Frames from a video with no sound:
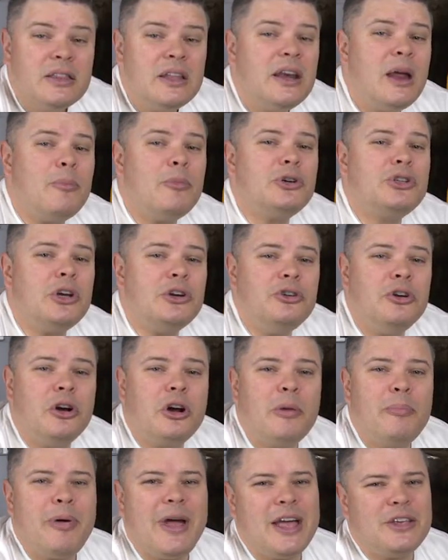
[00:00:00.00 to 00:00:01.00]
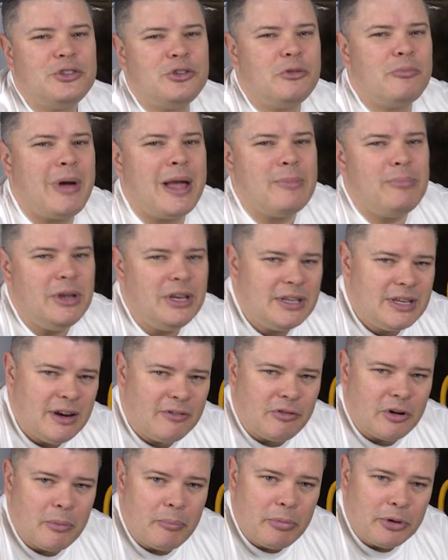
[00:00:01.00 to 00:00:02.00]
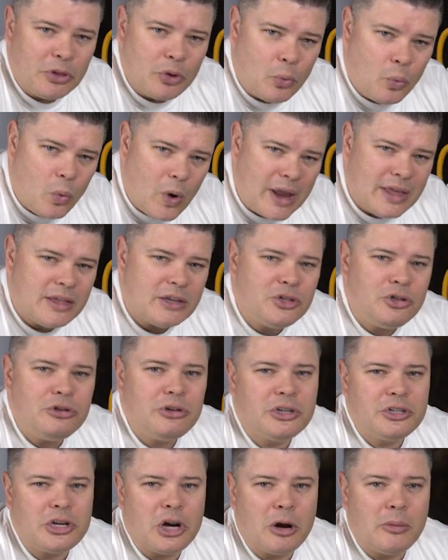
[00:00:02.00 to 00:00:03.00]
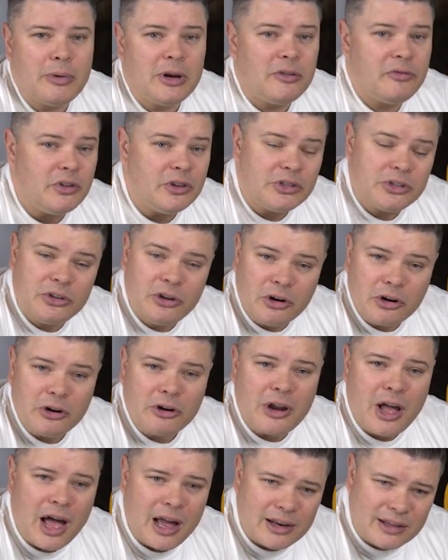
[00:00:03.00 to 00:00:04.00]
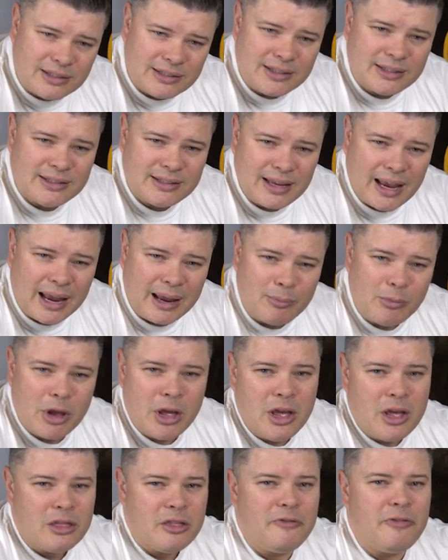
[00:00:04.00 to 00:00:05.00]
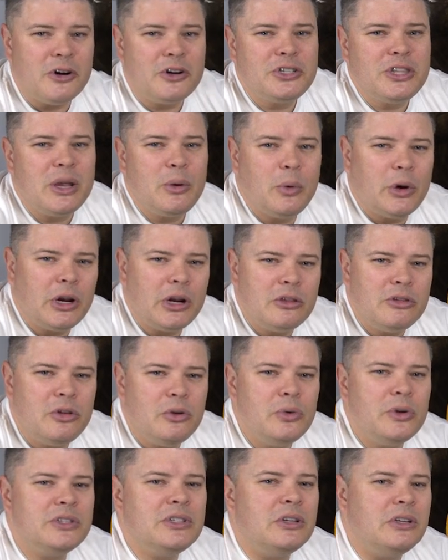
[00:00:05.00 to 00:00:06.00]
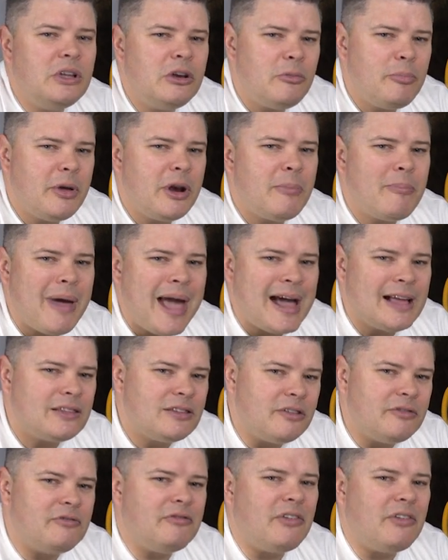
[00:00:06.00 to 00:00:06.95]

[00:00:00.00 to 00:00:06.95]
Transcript: The numbers on your capacitor might be different, but the way that you determine if it's good or not is the same. The first thing we're going to do is a little bit of math to